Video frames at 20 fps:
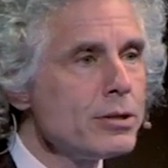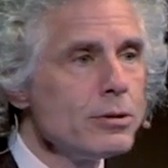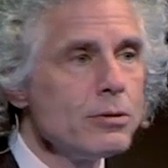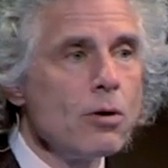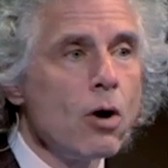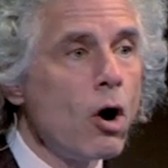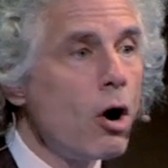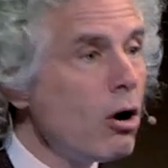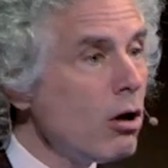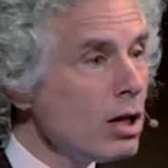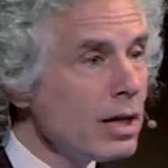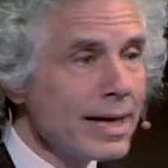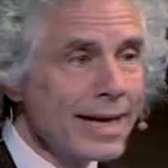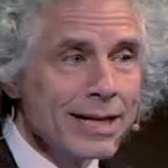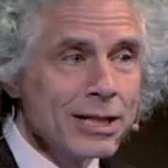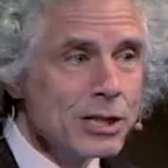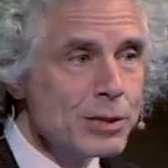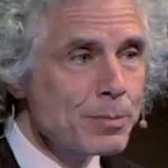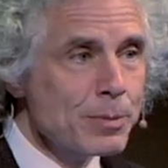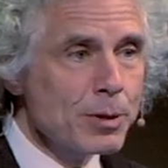to all
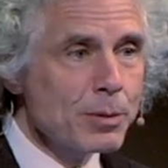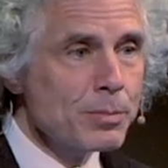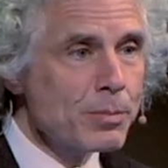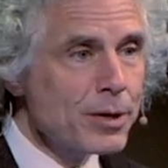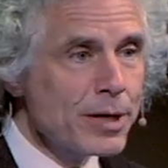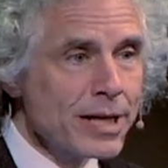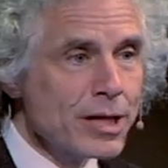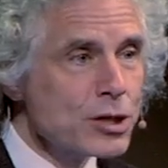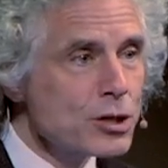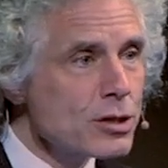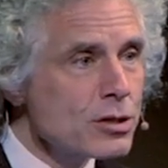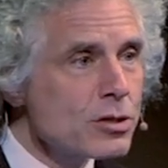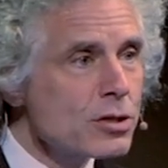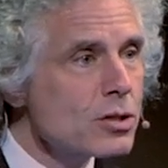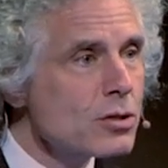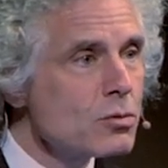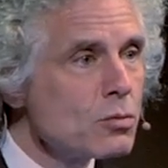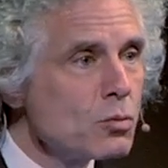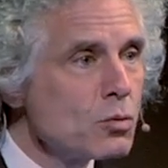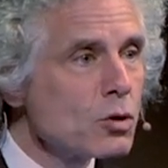expert
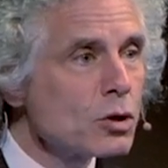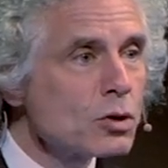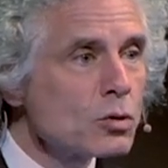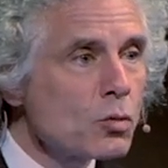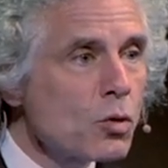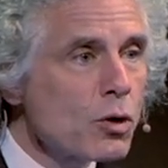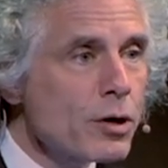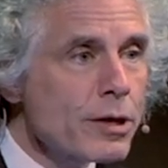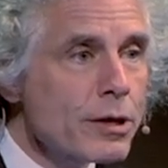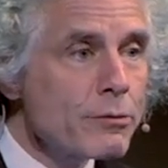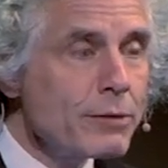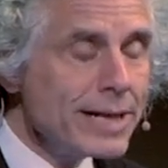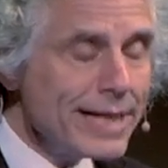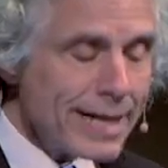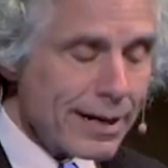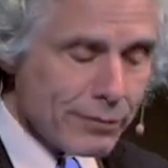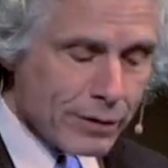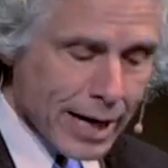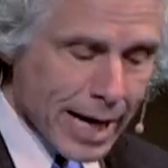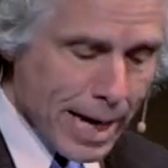predictions, World War III
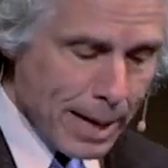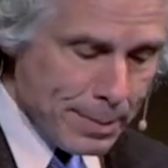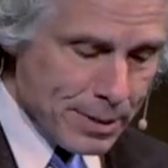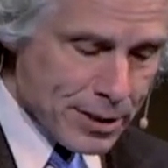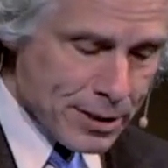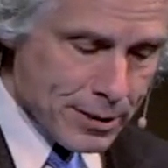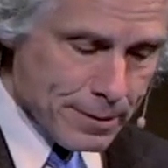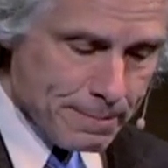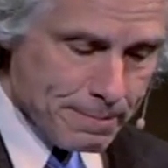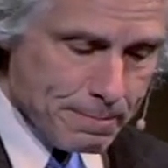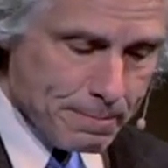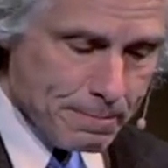never happened.